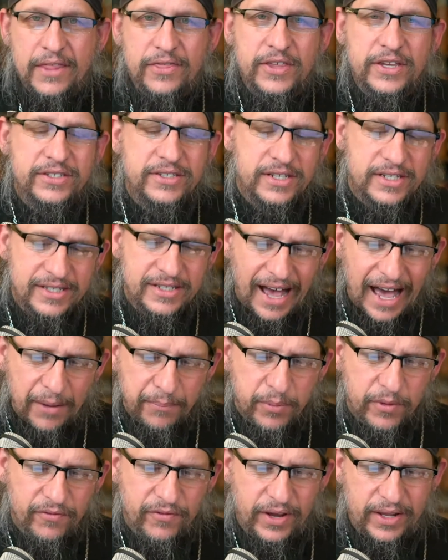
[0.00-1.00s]
This does
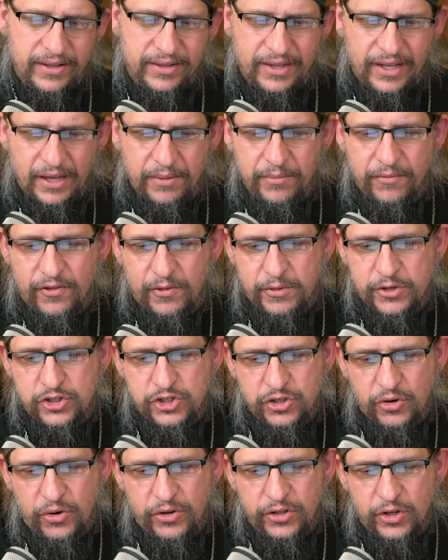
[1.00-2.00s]
not prevent them from
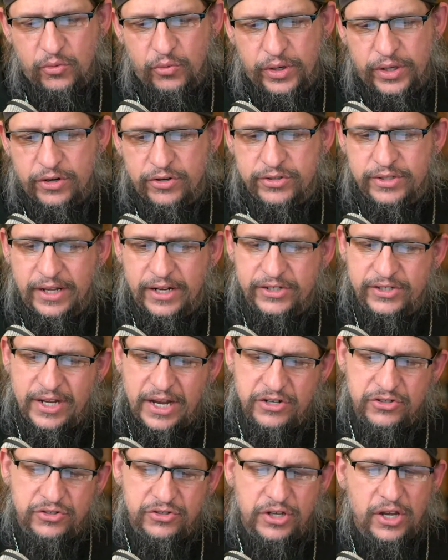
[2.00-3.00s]
assuring their readers that
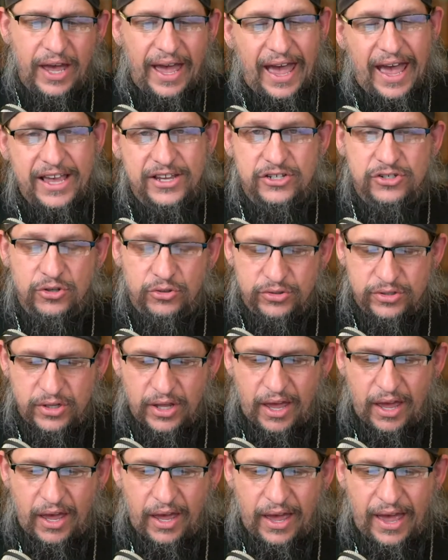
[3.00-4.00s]
essentially
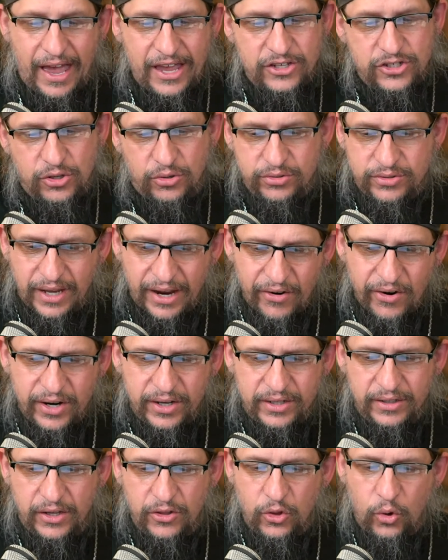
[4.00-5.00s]

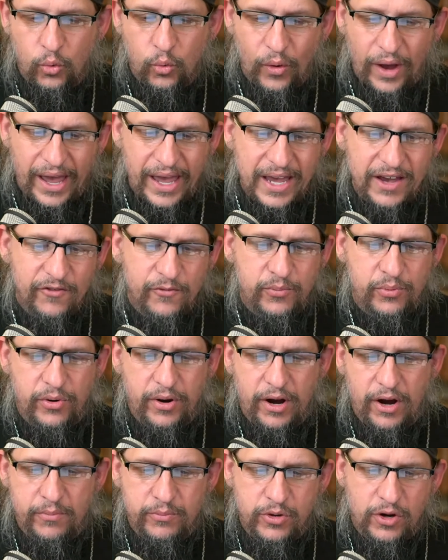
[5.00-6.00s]
esoterically, the way of
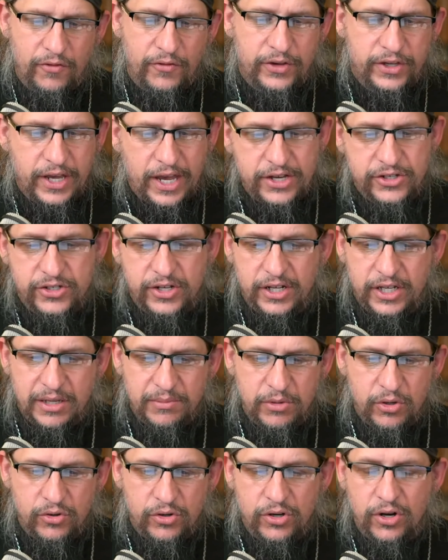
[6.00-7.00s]
prayer, purification, and
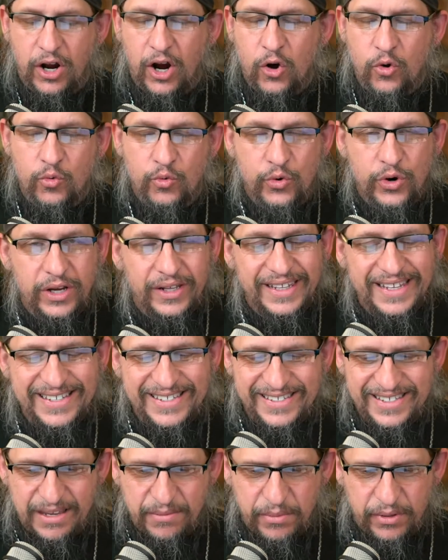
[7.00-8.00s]
communion are really
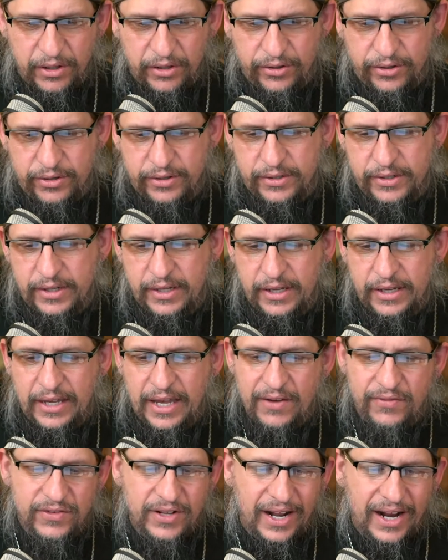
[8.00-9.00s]
similar,
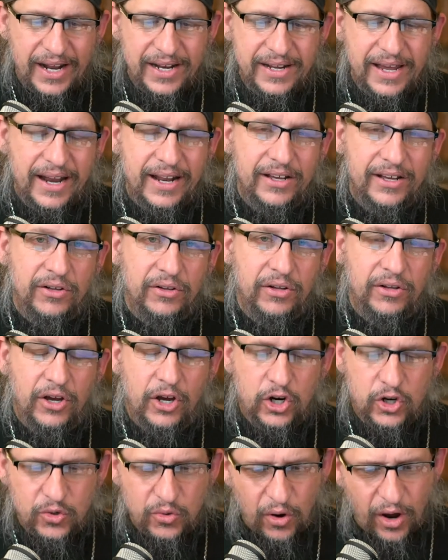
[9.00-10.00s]
if not identical,
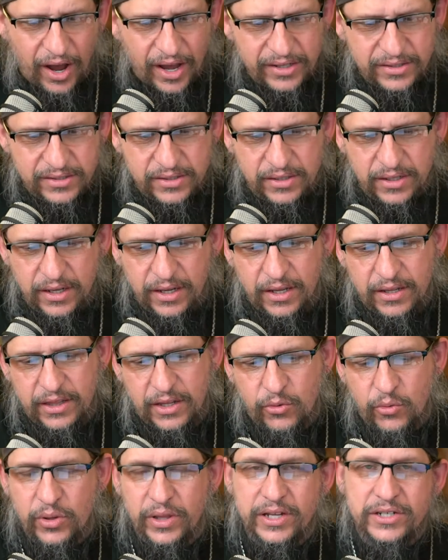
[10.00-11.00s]
across
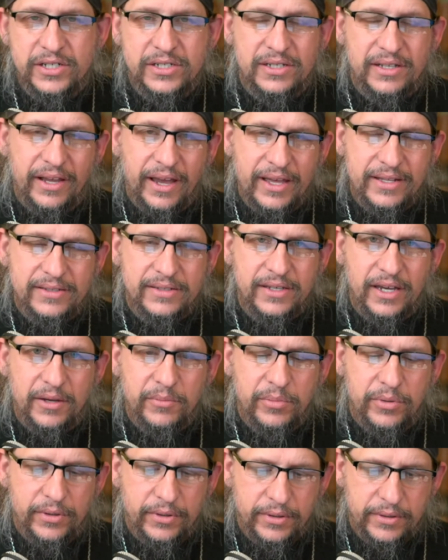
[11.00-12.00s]
the religious landscape